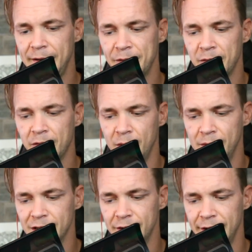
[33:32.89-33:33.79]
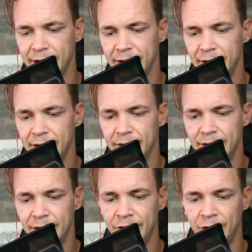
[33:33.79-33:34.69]
We're always learning. And
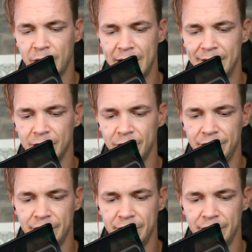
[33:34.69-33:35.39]
this is what I've learned